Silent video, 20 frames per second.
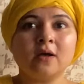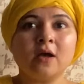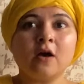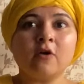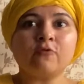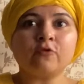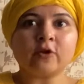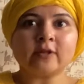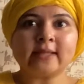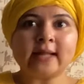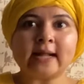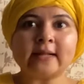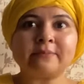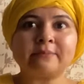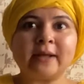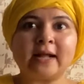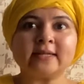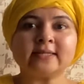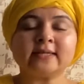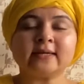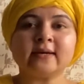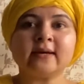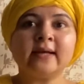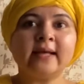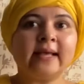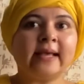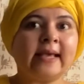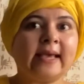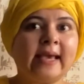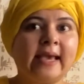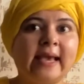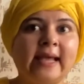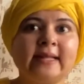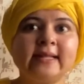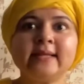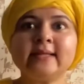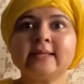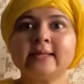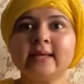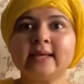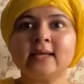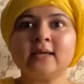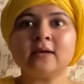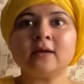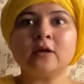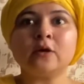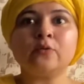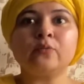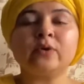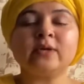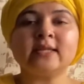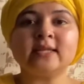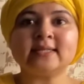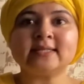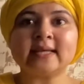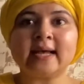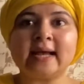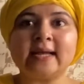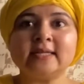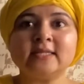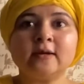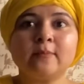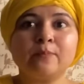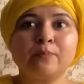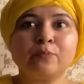for that matter, anything we decide